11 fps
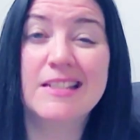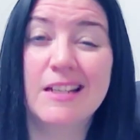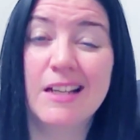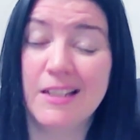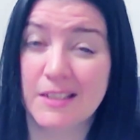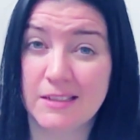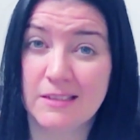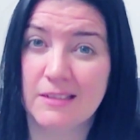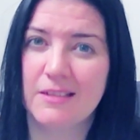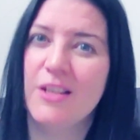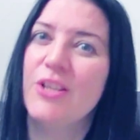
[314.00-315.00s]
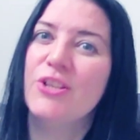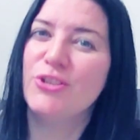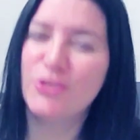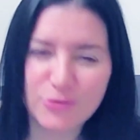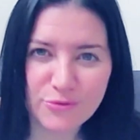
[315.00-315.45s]
Degunna,
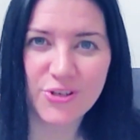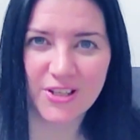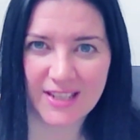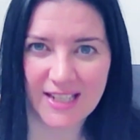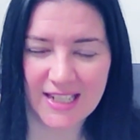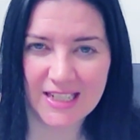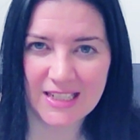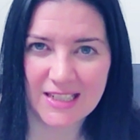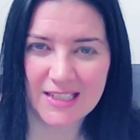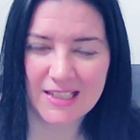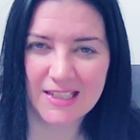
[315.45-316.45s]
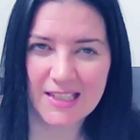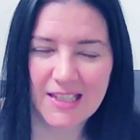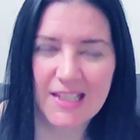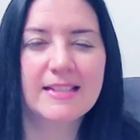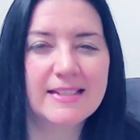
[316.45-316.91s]
usually.
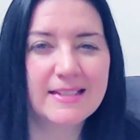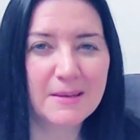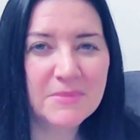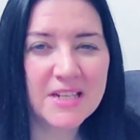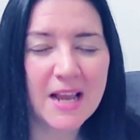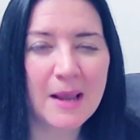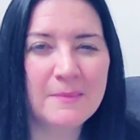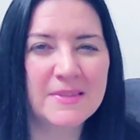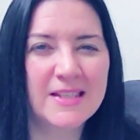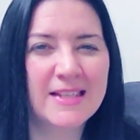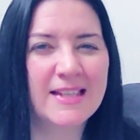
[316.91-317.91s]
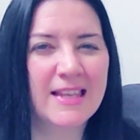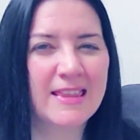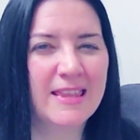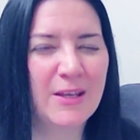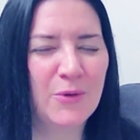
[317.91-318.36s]
Sometimes, as I
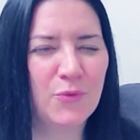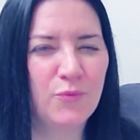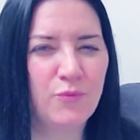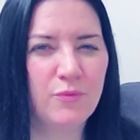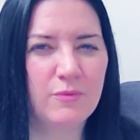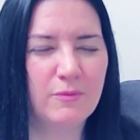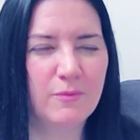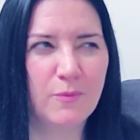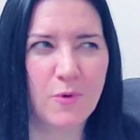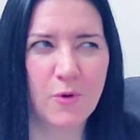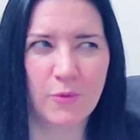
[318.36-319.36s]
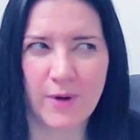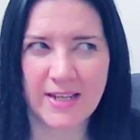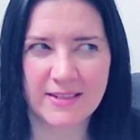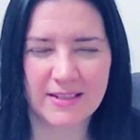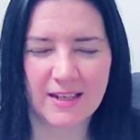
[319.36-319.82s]
think,
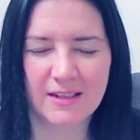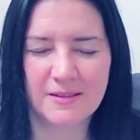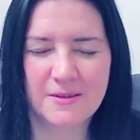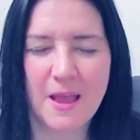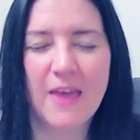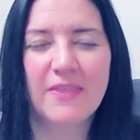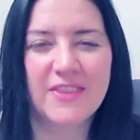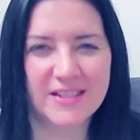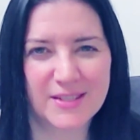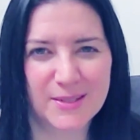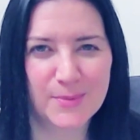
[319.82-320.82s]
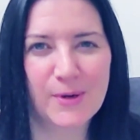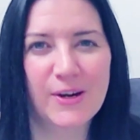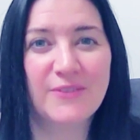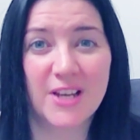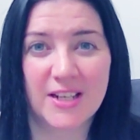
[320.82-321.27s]
Warrenta. This is
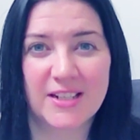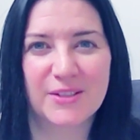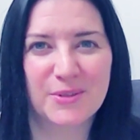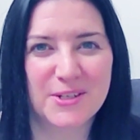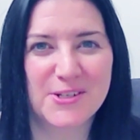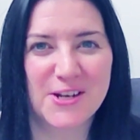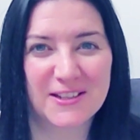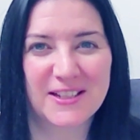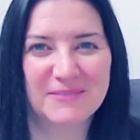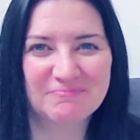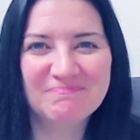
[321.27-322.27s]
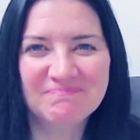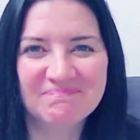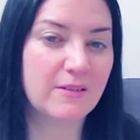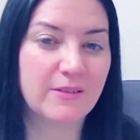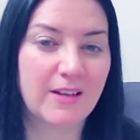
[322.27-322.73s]
where I've got to go to Chonglen.
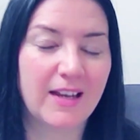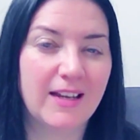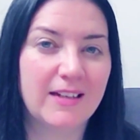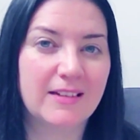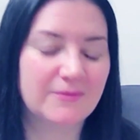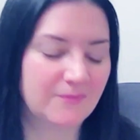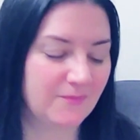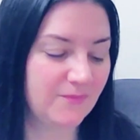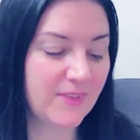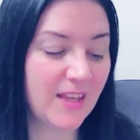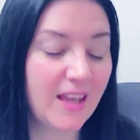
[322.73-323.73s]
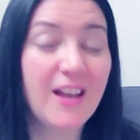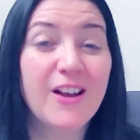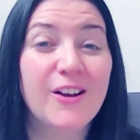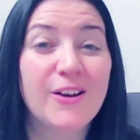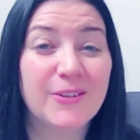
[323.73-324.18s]
Okay.
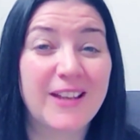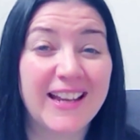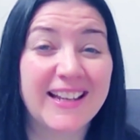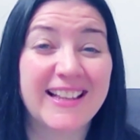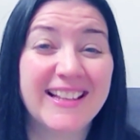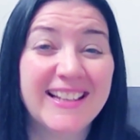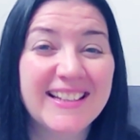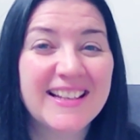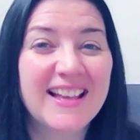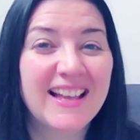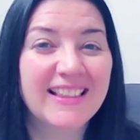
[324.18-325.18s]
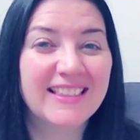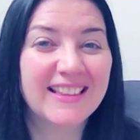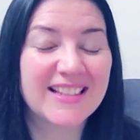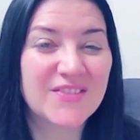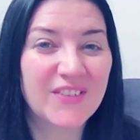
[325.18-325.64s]

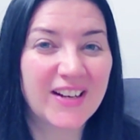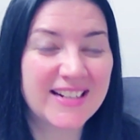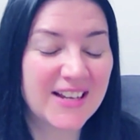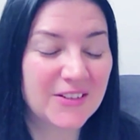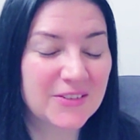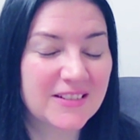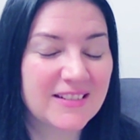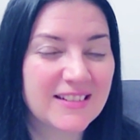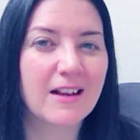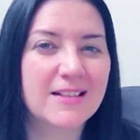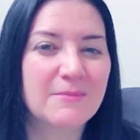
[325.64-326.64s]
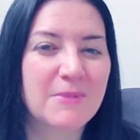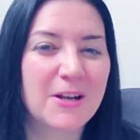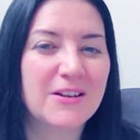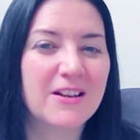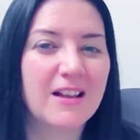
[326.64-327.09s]
Let's find out because I'm
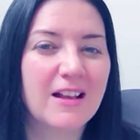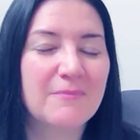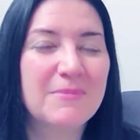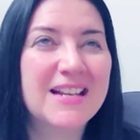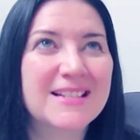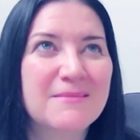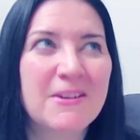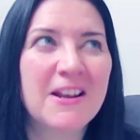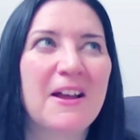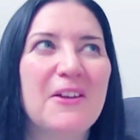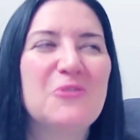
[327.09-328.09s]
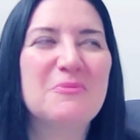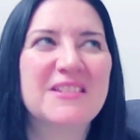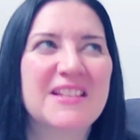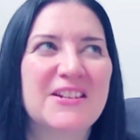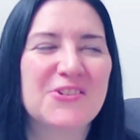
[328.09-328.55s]
not
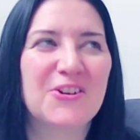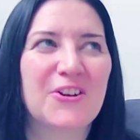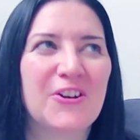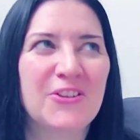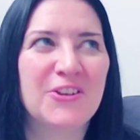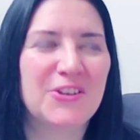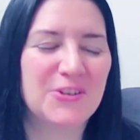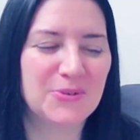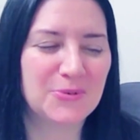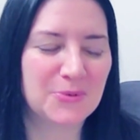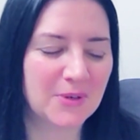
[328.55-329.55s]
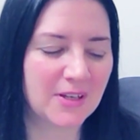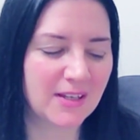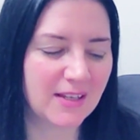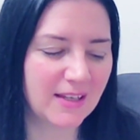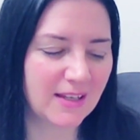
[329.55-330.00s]
100% sure on the U